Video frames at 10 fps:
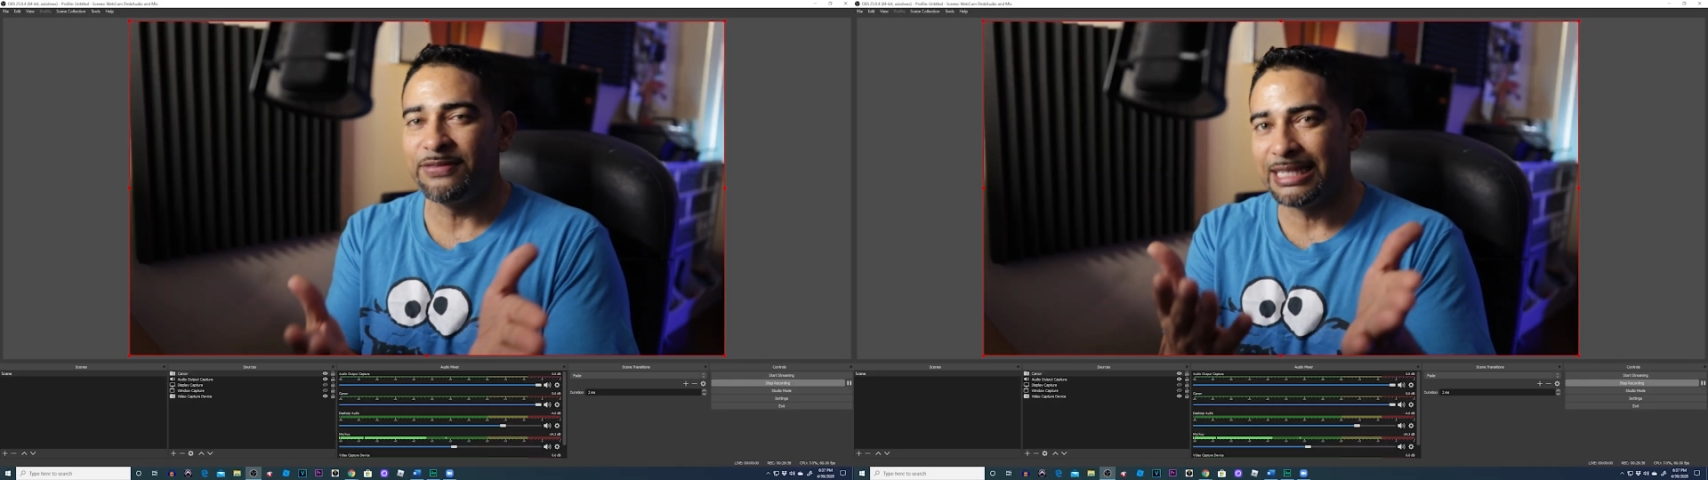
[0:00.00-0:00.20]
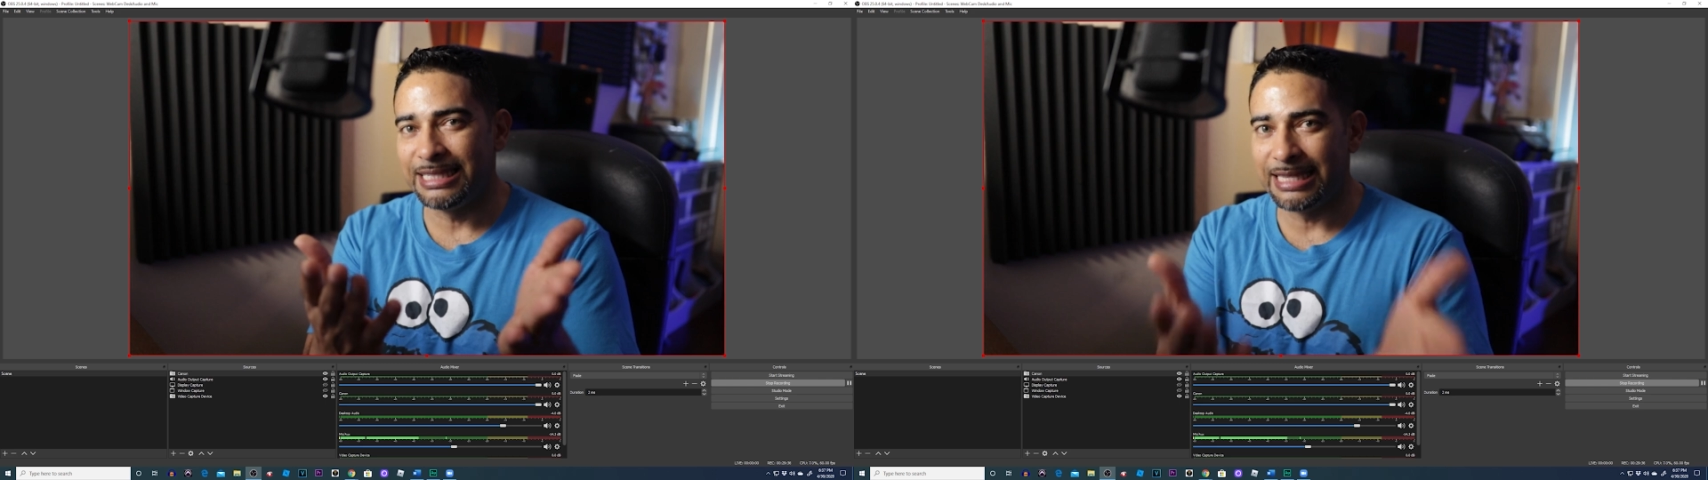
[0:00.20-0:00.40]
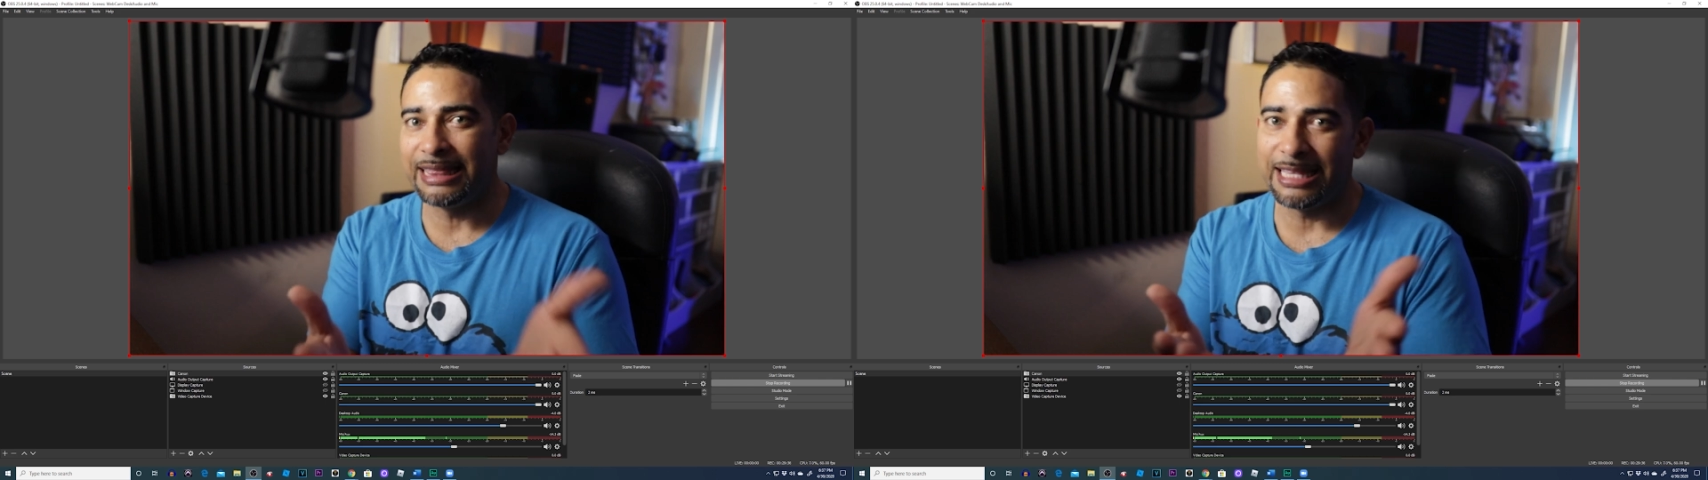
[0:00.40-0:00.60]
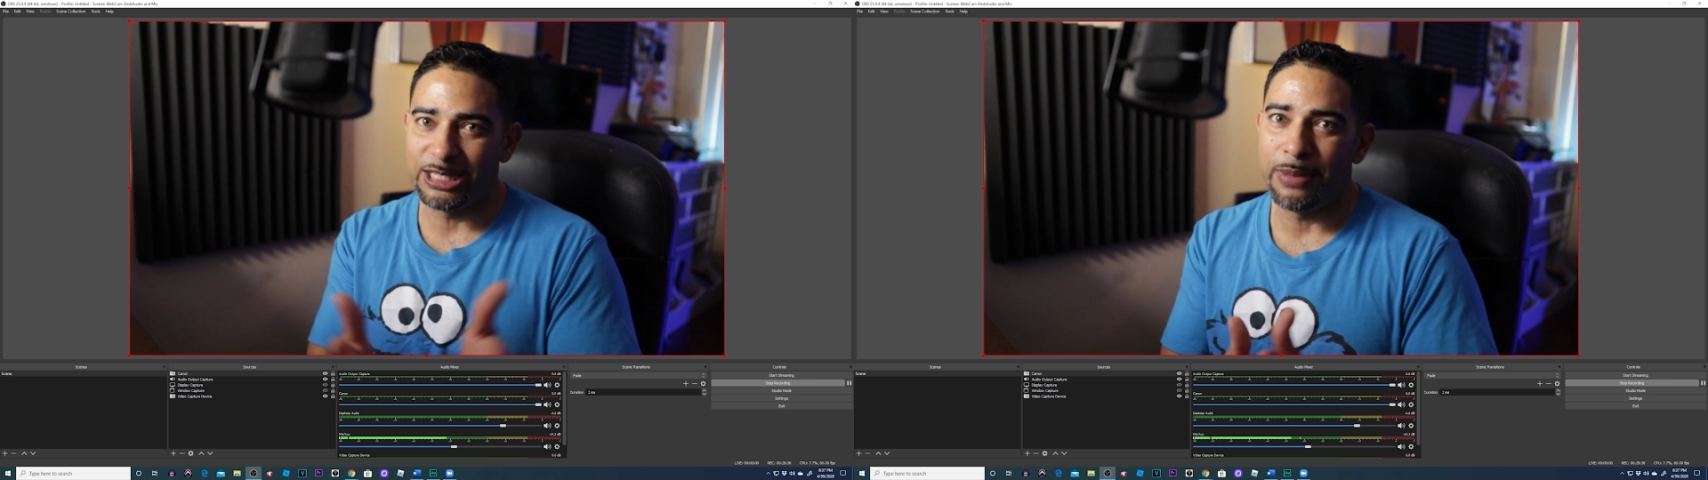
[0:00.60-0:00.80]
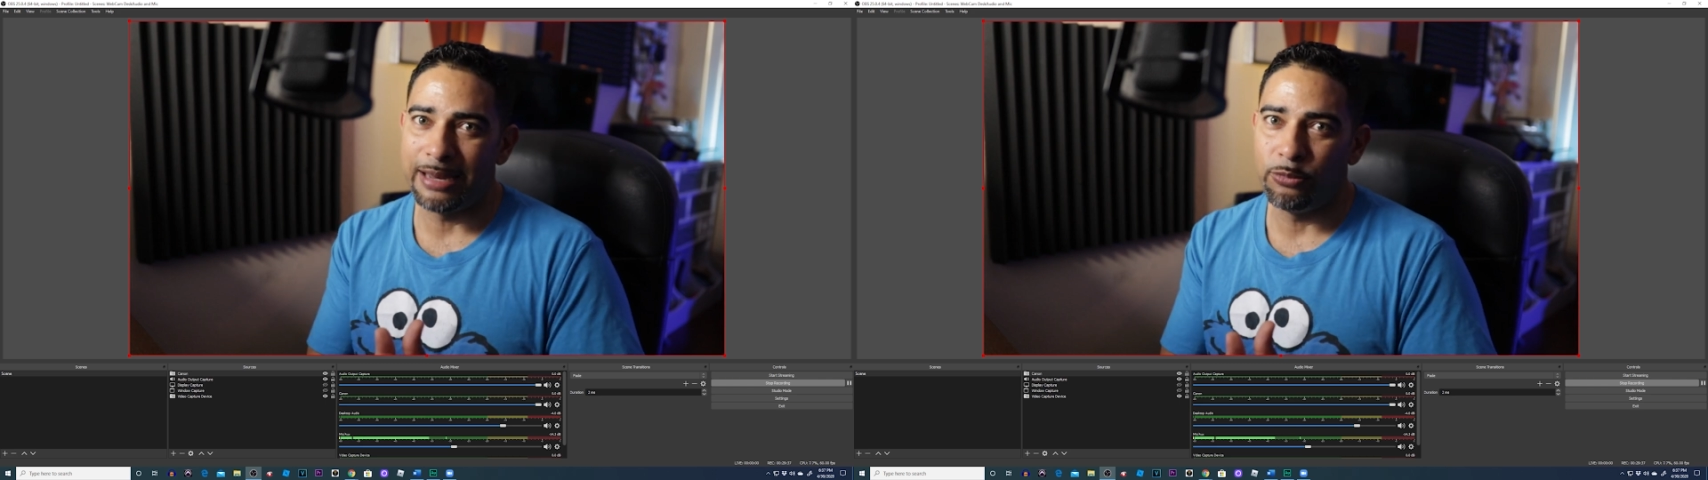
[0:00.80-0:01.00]
to set this
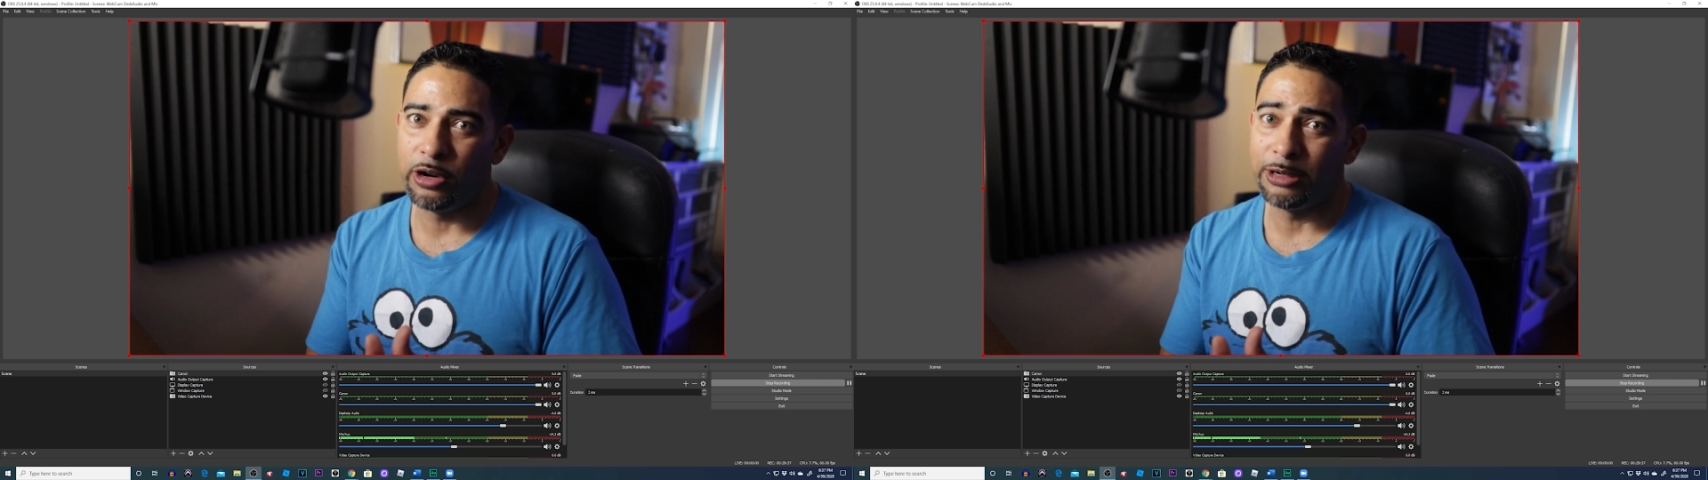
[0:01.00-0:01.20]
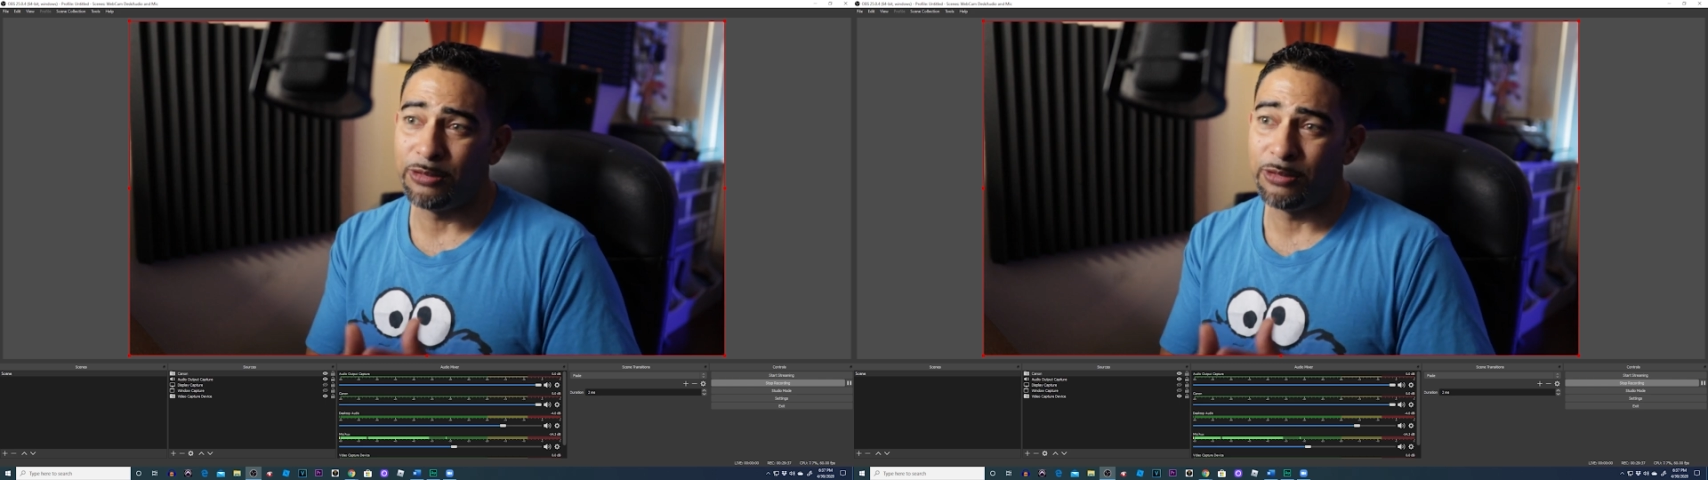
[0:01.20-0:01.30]
bad boy.